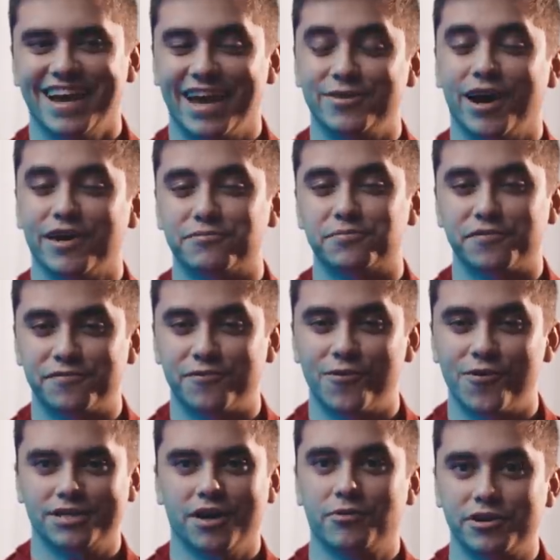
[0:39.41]
I know I have to
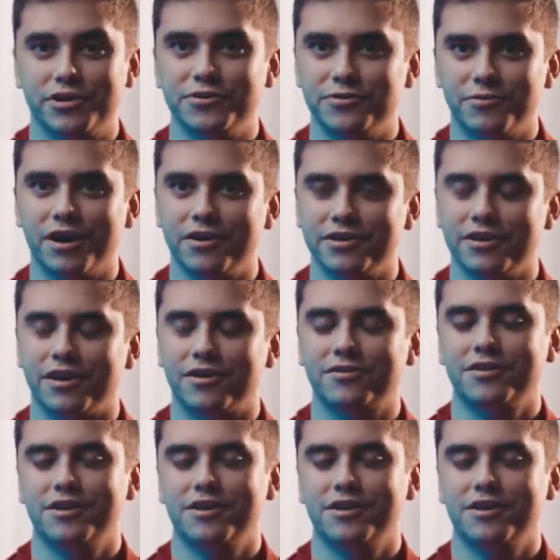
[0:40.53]
perform, I want to do well, you know.